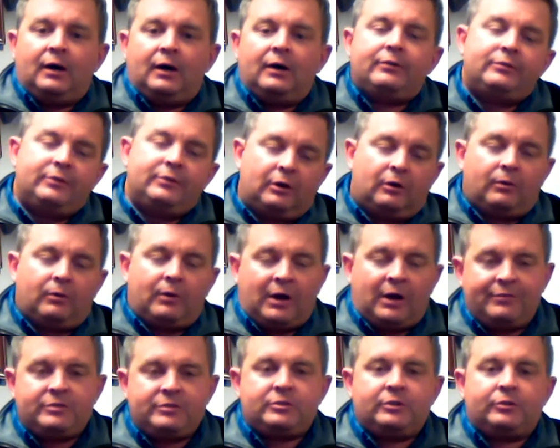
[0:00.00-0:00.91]

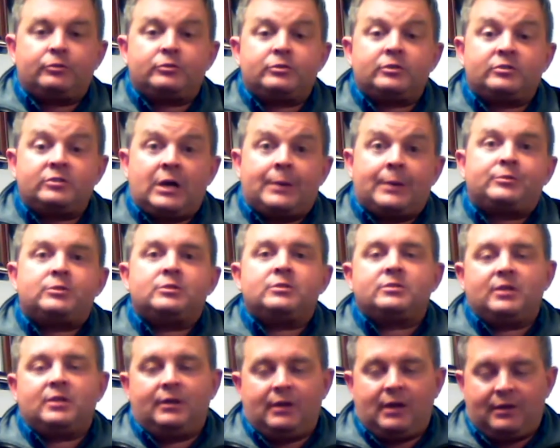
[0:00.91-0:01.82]
Obviously there's
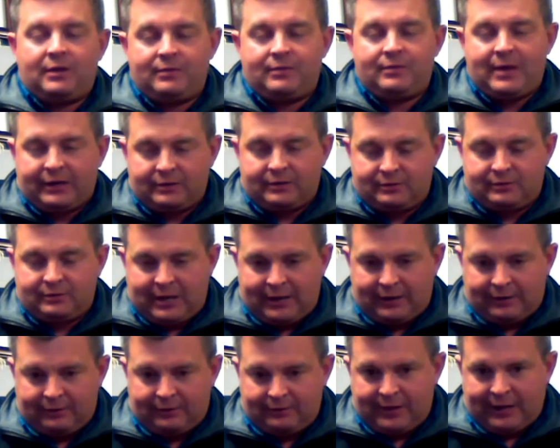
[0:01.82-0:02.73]
exceptions, and
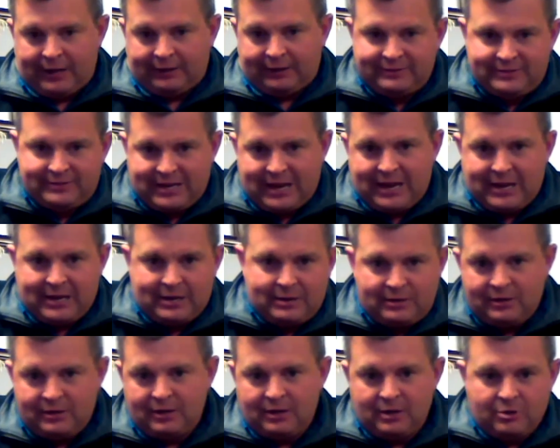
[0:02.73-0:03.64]
that
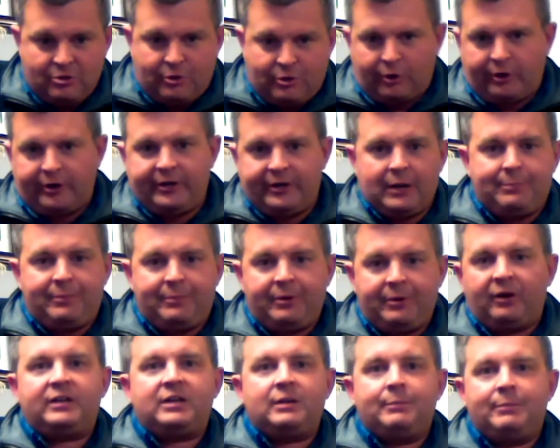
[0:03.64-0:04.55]
30-day
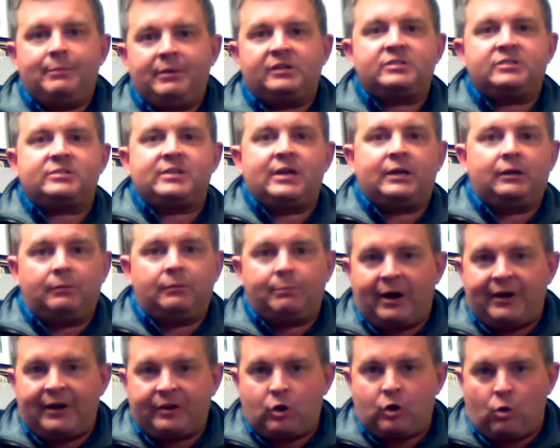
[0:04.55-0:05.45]
period can be
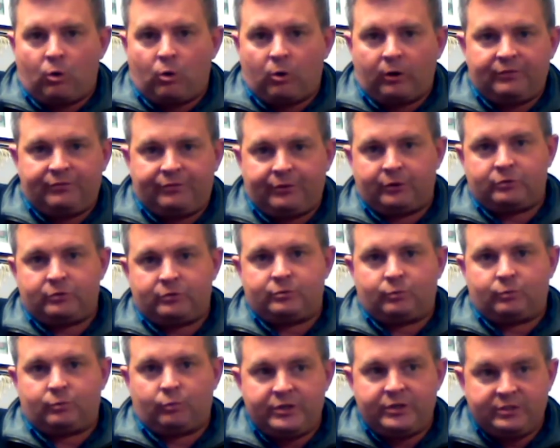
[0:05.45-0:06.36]
extended by the court if
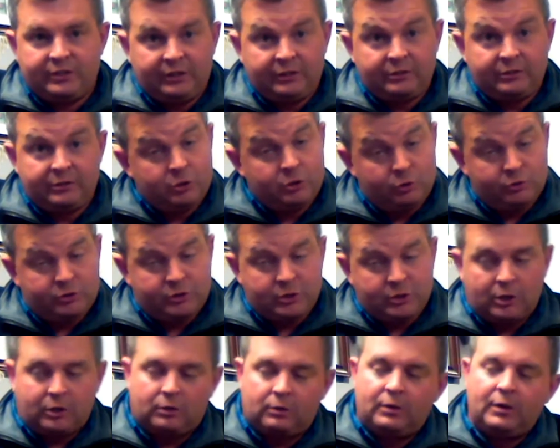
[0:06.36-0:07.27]
there's reasoning to do
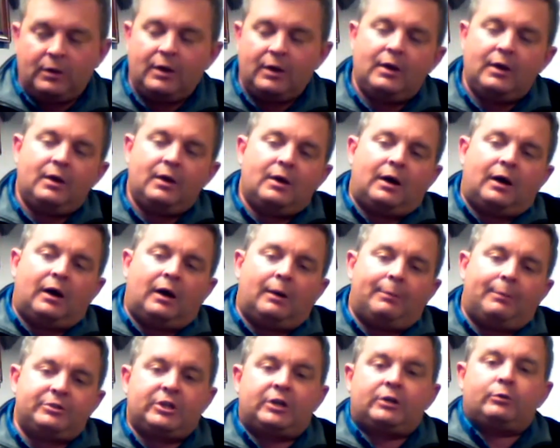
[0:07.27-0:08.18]
so.
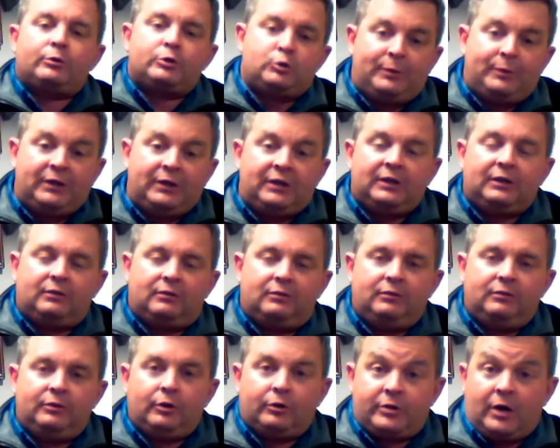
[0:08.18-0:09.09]
But generally
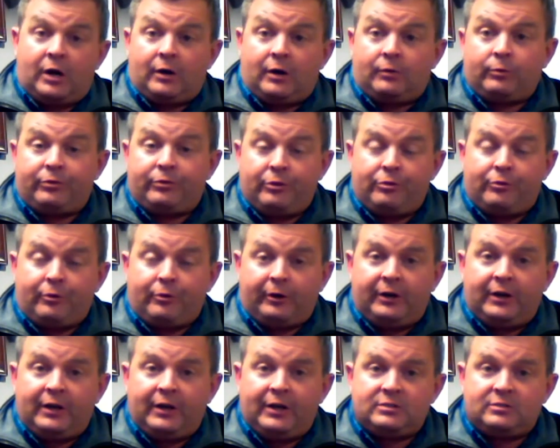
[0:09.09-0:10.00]
speaking, you're done within
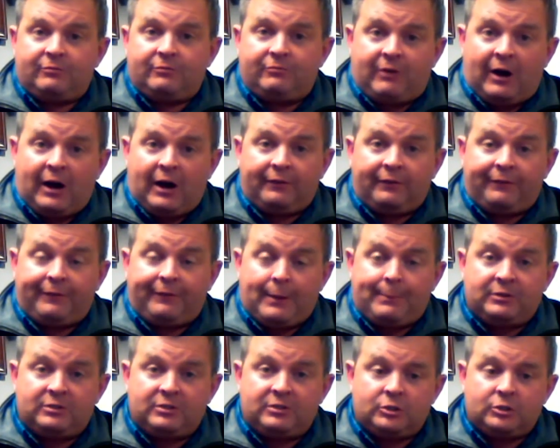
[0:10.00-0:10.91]
30 days of
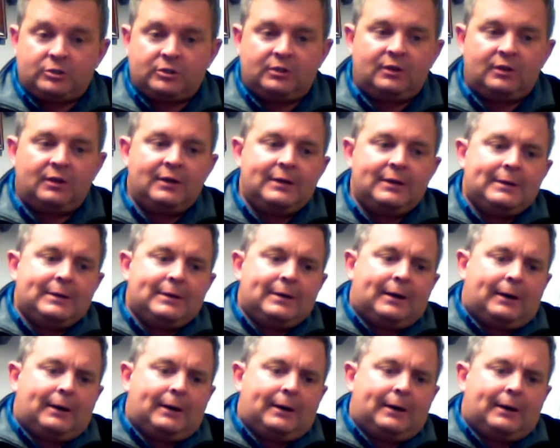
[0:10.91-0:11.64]
filing that petition.